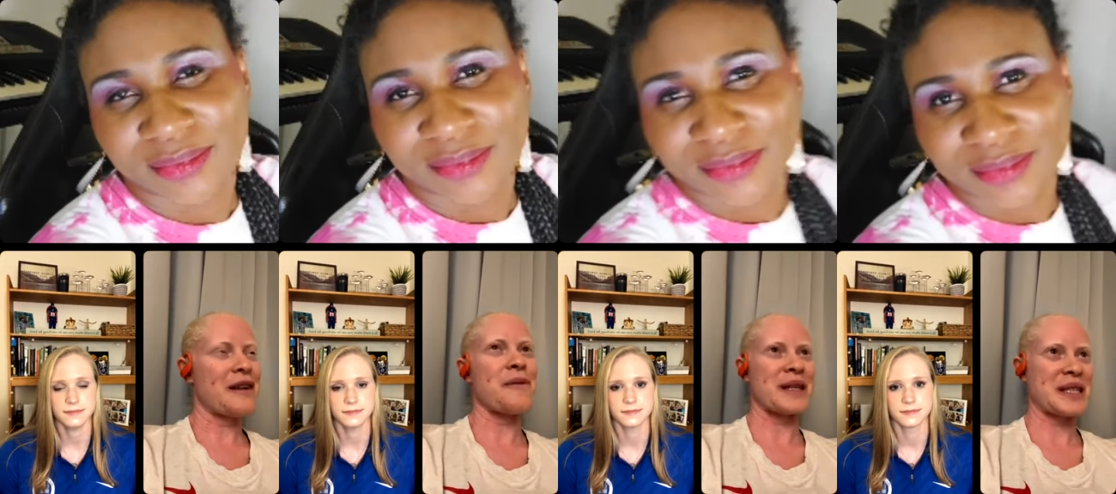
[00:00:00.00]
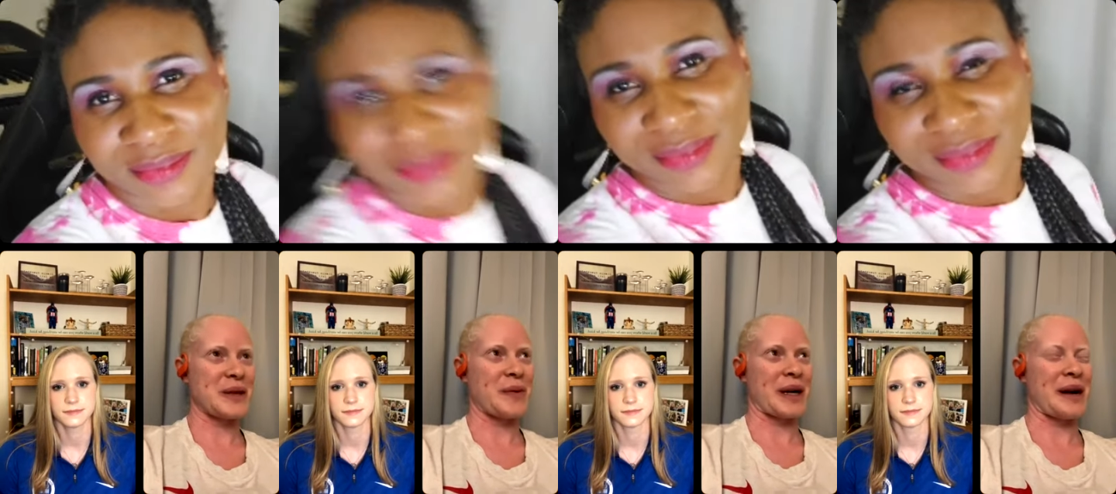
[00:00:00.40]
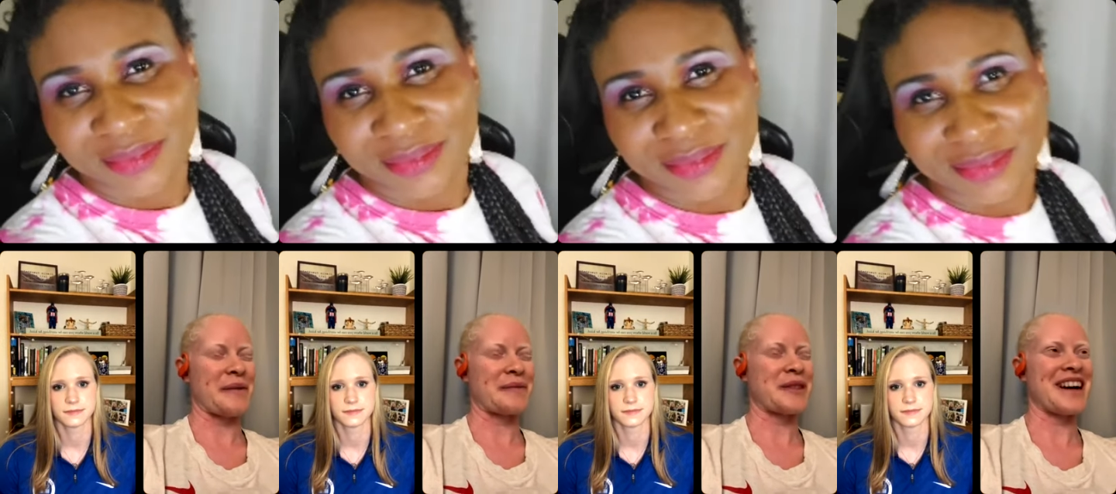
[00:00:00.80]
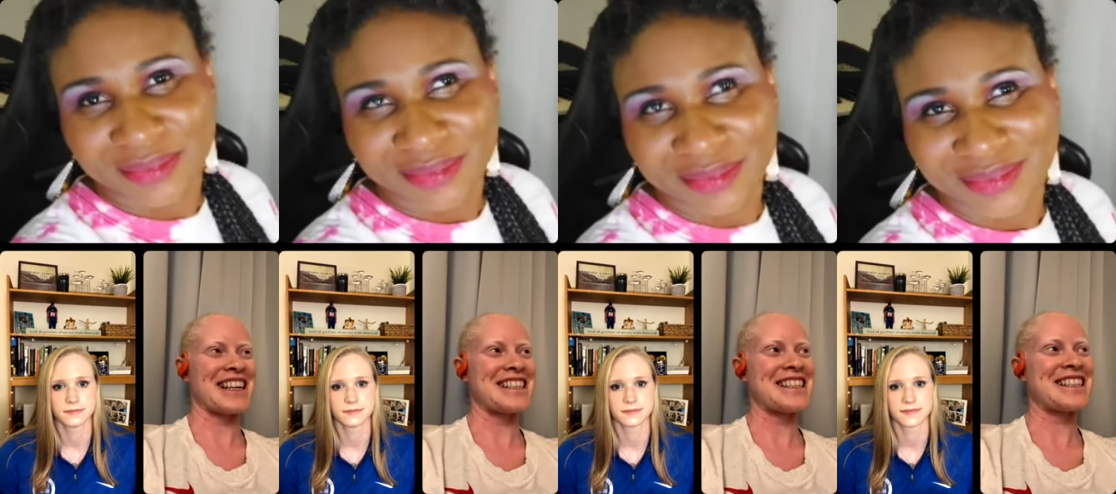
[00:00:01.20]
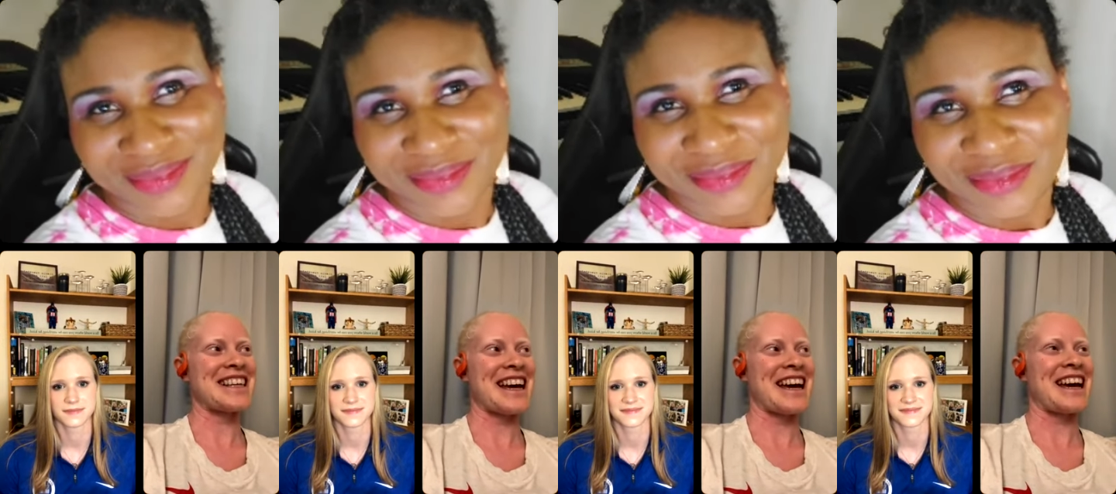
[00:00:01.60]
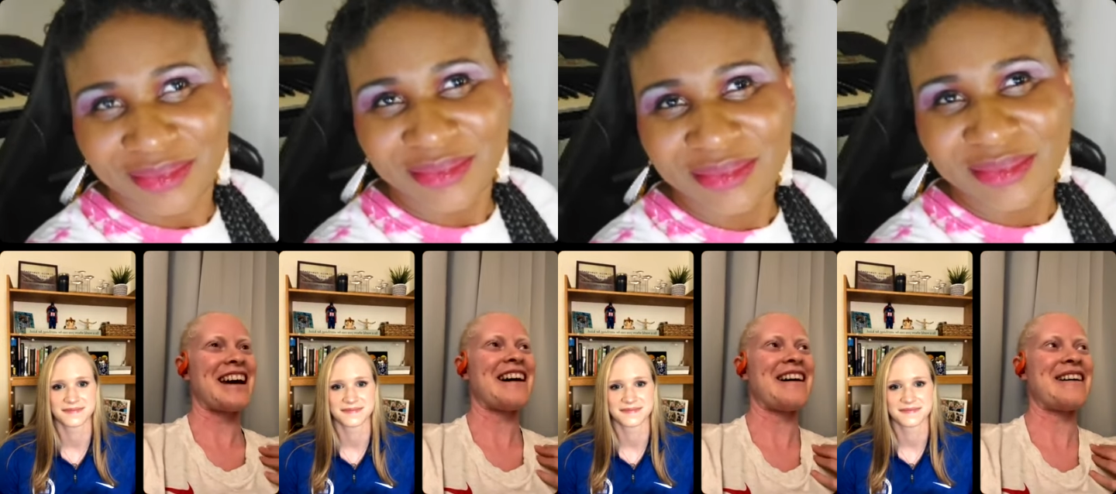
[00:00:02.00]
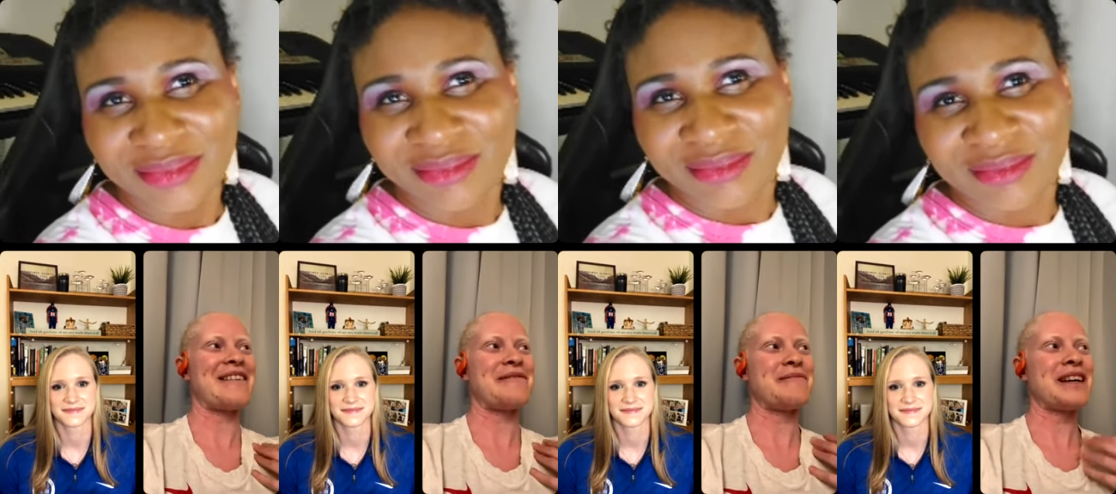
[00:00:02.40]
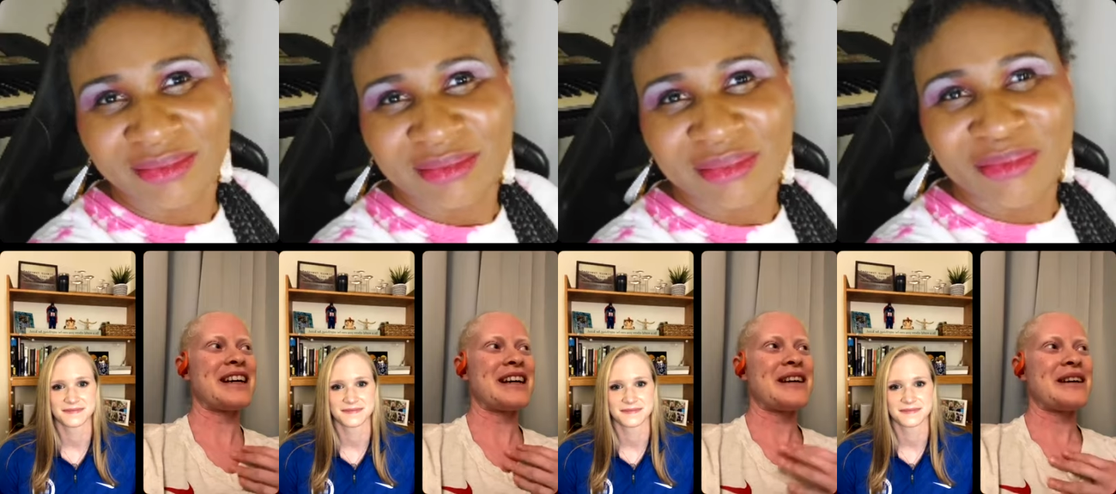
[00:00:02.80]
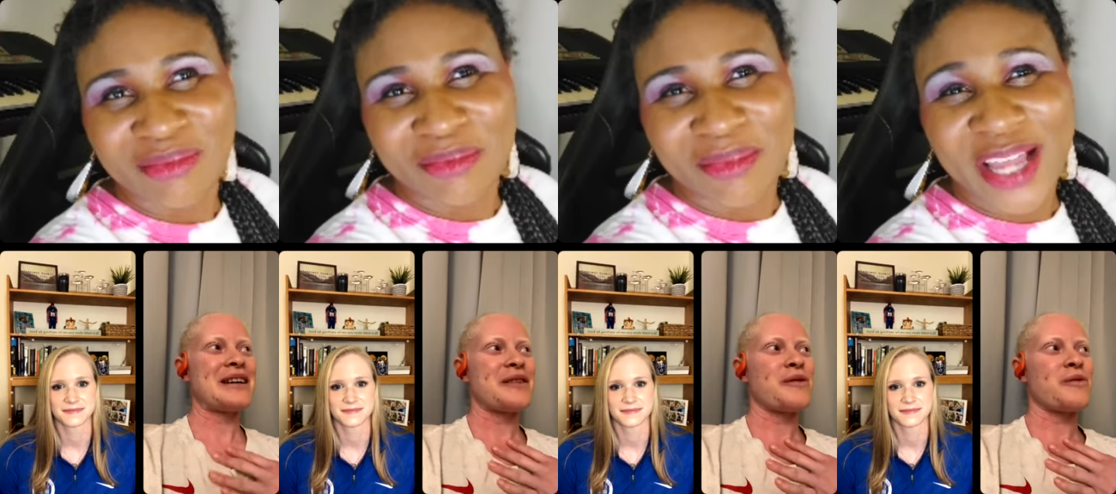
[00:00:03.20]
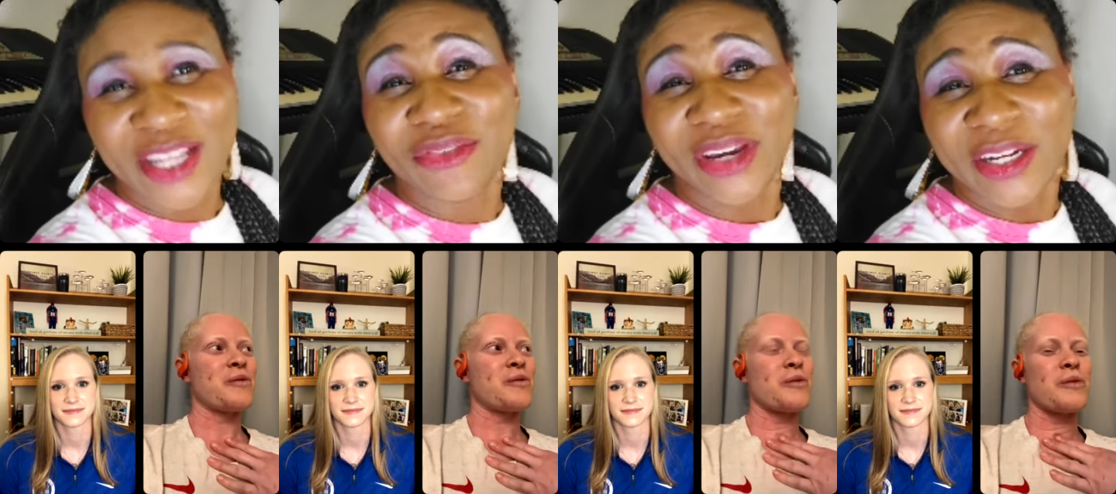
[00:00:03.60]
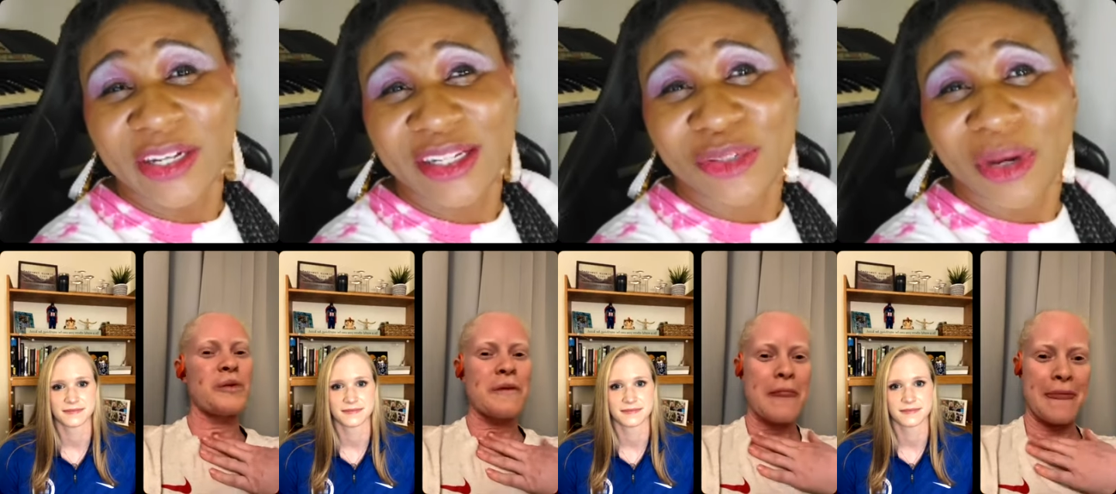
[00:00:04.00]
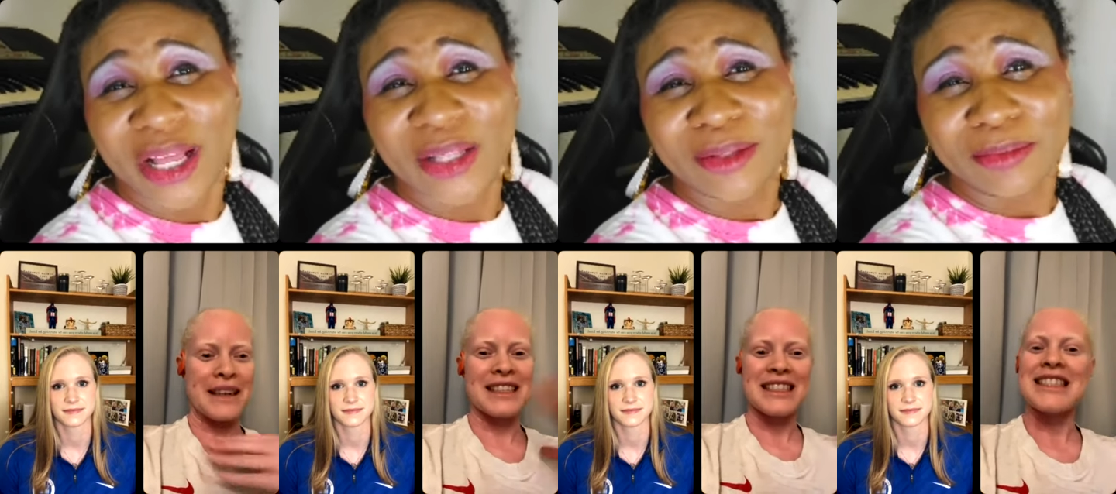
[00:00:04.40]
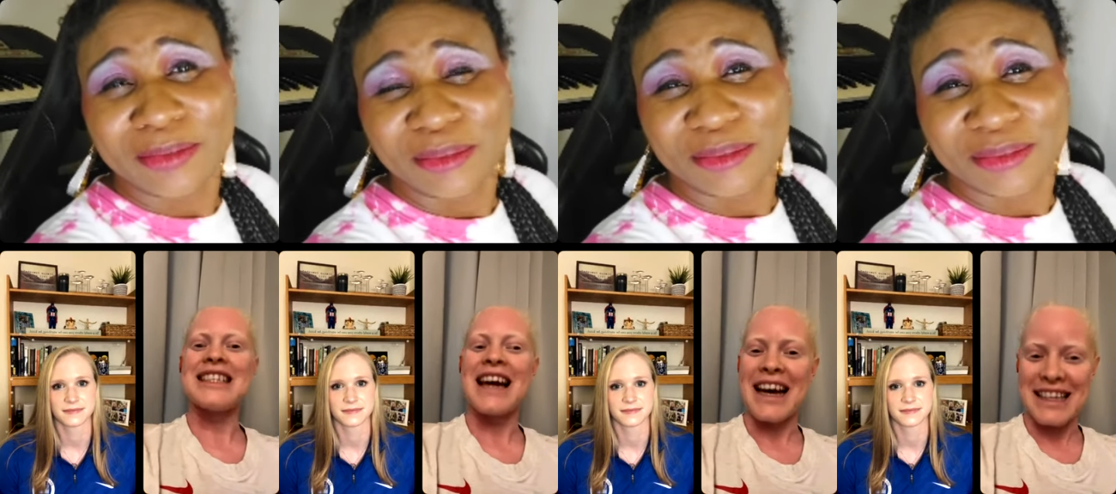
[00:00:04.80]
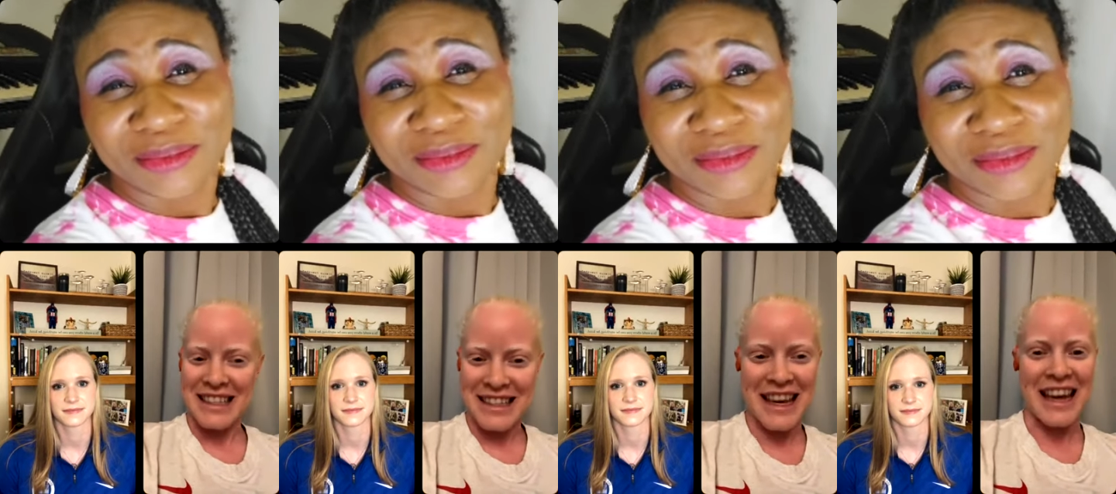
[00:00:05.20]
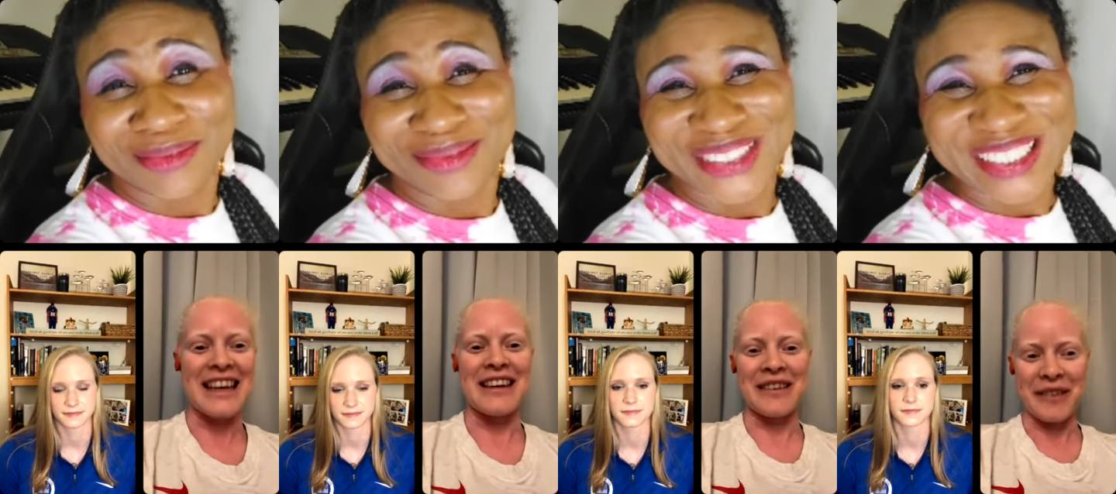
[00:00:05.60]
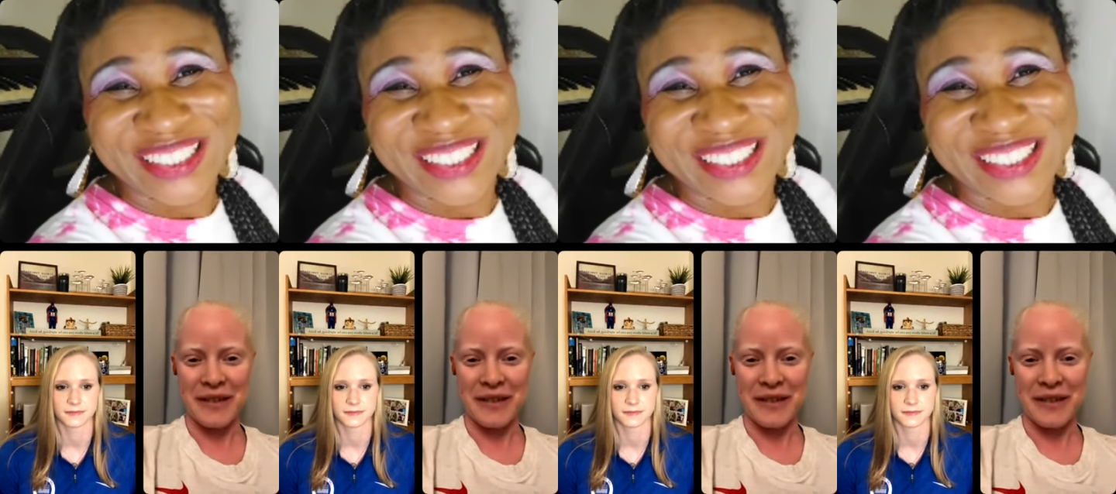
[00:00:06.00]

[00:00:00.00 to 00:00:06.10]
Speaker 1: what's the word I'm trying to say? Um,
Speaker 2: Elevated as well.
Speaker 1: Yes, thank you.